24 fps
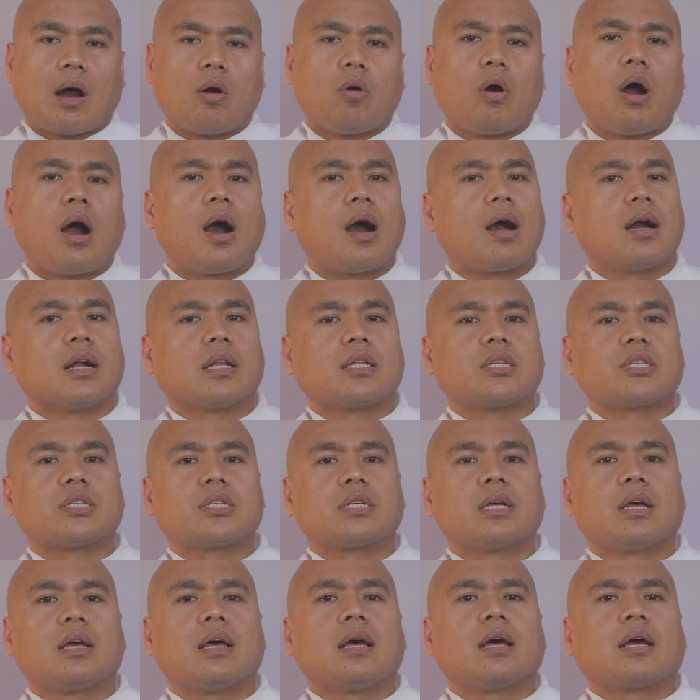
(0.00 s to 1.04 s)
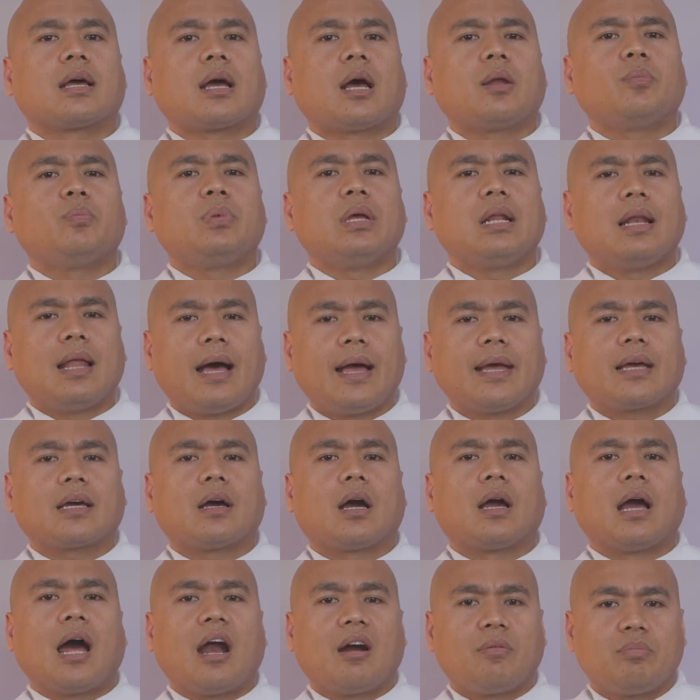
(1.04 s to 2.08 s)
our hearts can be like
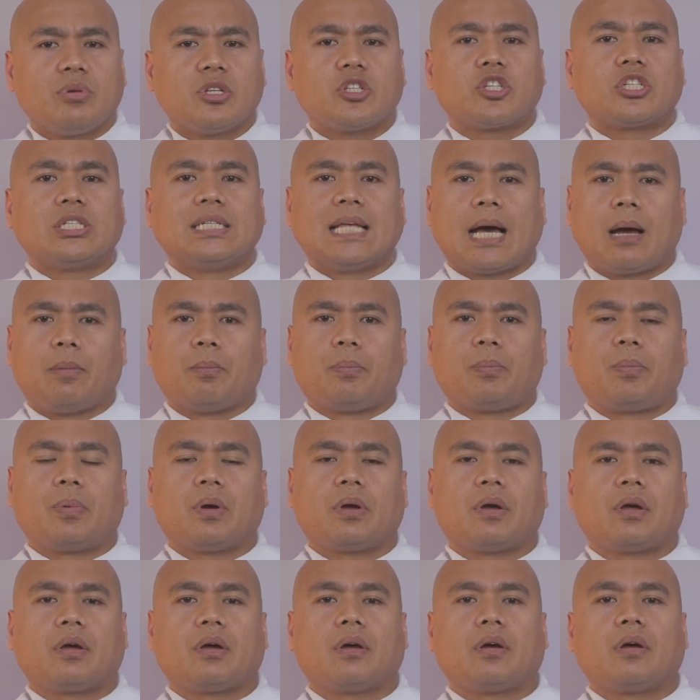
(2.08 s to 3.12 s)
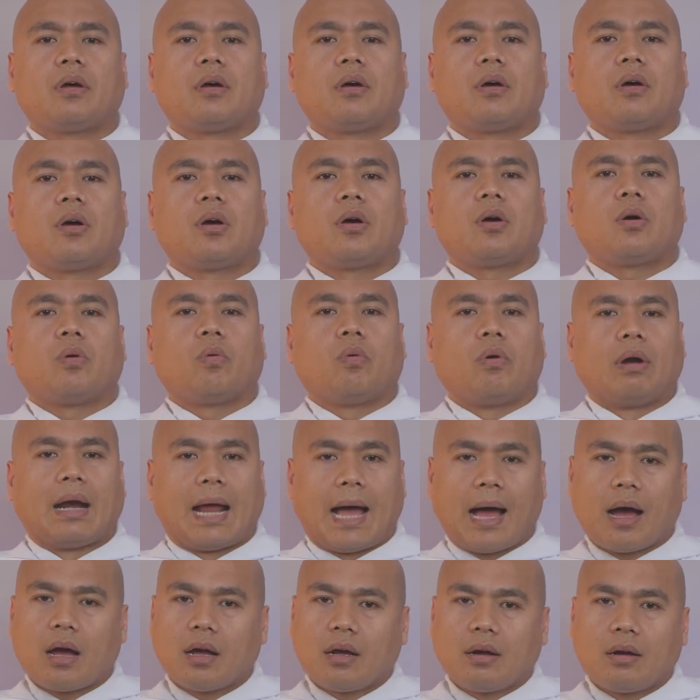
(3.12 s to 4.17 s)
a garbage dump
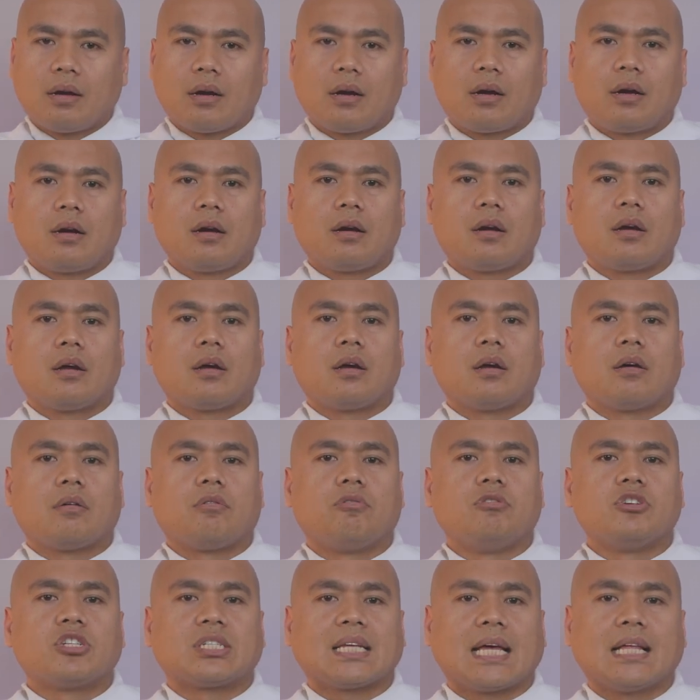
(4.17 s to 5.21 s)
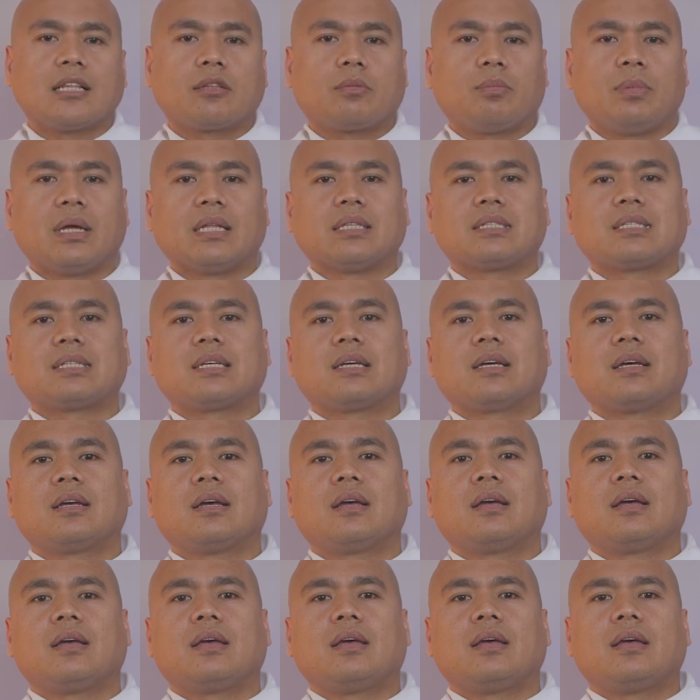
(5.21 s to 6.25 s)
where anger, resentment,
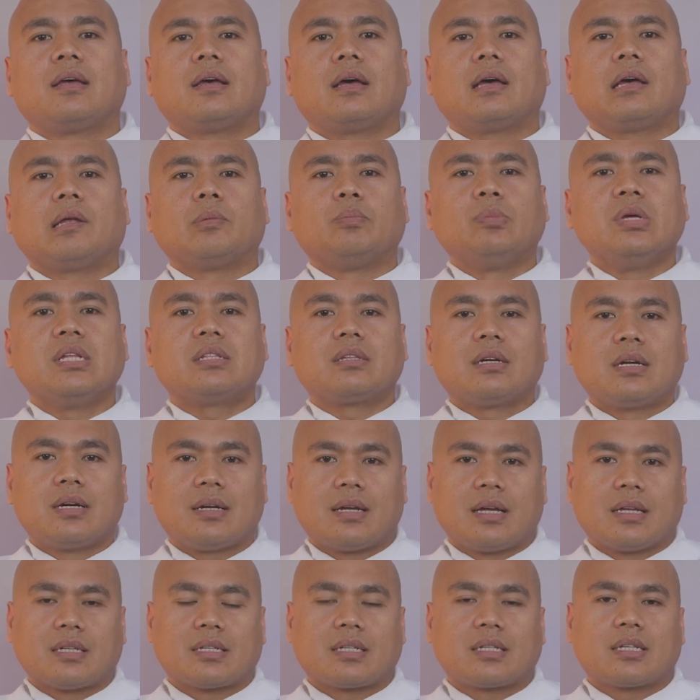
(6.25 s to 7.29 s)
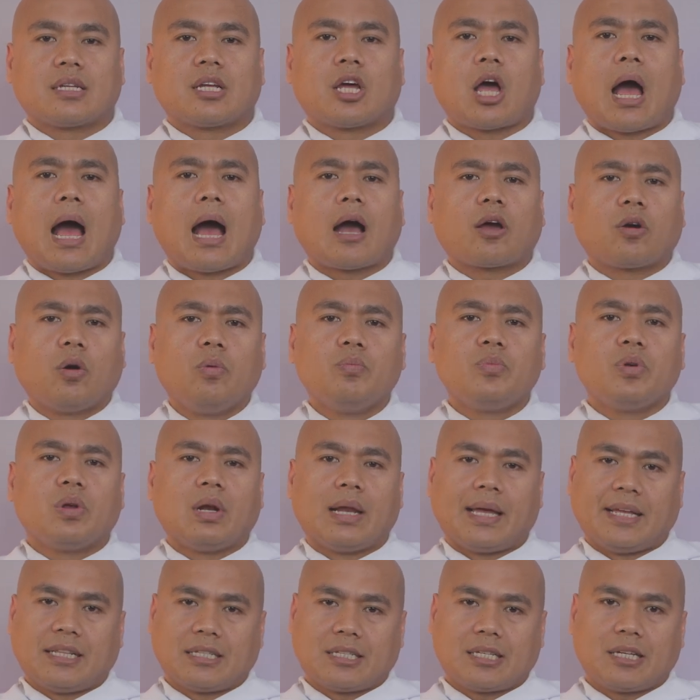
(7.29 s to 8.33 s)
and bitterness
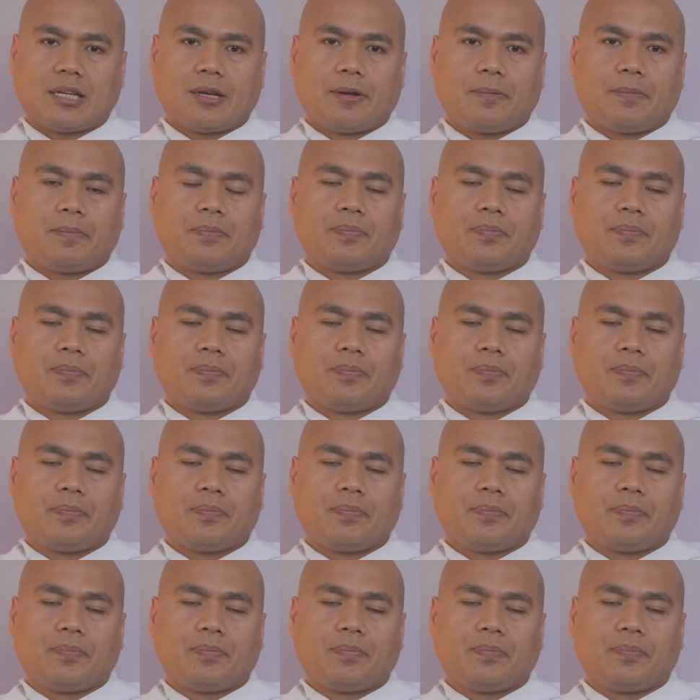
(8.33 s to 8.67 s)
accumulate.